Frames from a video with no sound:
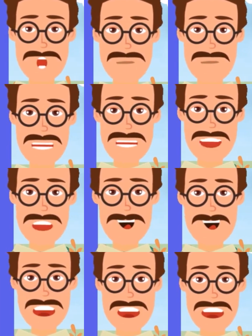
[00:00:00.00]
The
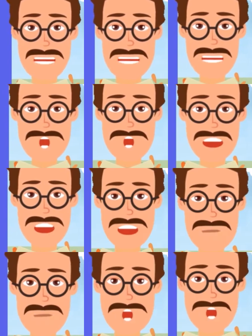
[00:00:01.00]
value of the seven in the
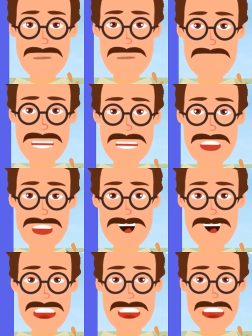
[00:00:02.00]
first number is ten
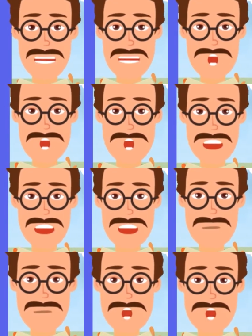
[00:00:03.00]
times the value of the
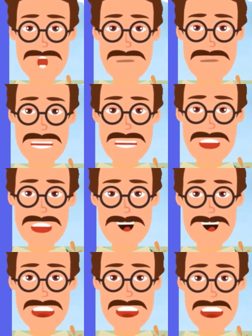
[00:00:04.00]
seven in the second
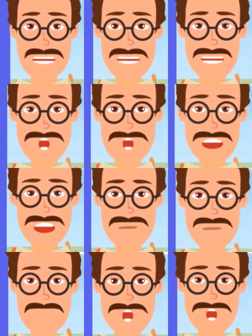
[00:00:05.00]
number.
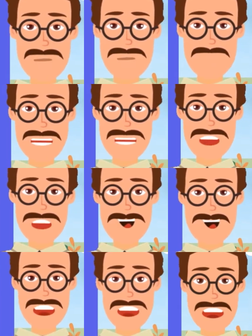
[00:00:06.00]
The value of the two in the
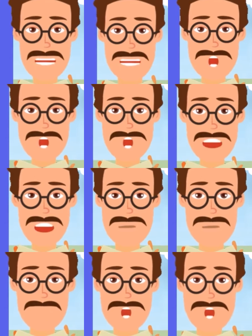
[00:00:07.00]
first number is
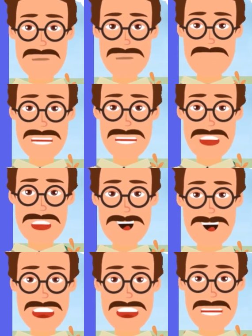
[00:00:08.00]
one-tenth, the value
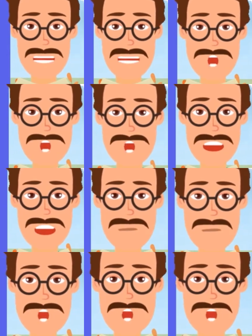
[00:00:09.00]
of the two in the second
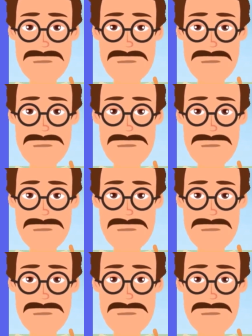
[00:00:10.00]
number.